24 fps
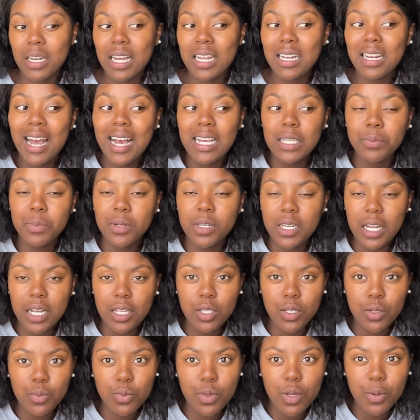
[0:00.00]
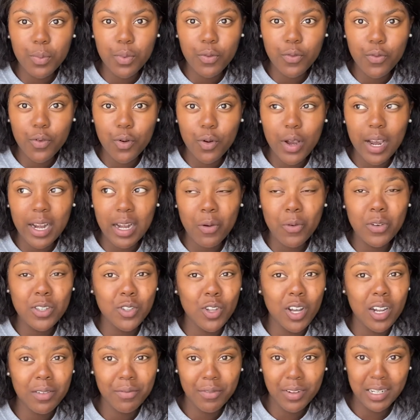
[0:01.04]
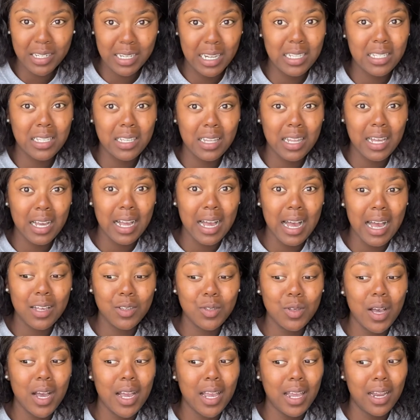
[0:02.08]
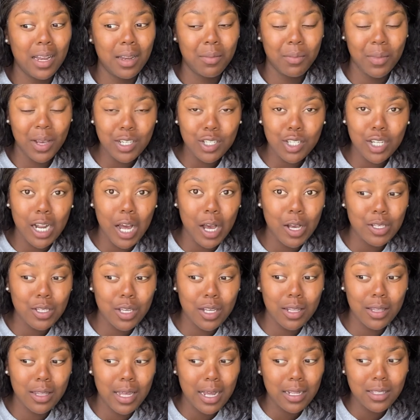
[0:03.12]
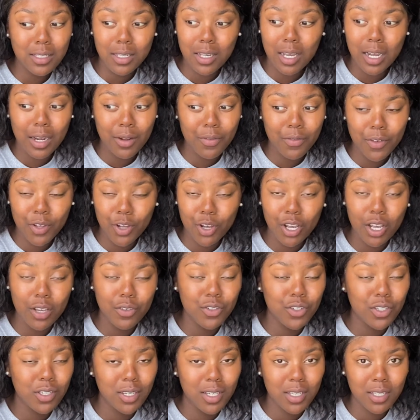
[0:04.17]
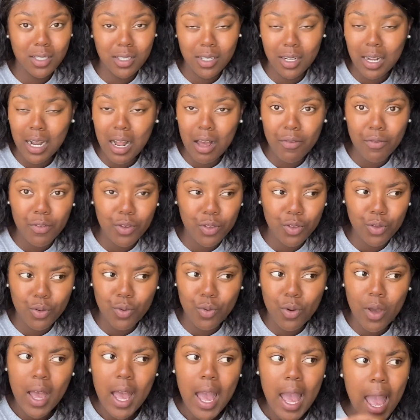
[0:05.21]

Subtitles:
It has been done to me before, and I was not even dating that guy, so I can imagine how that's gonna feel if she is in love with you.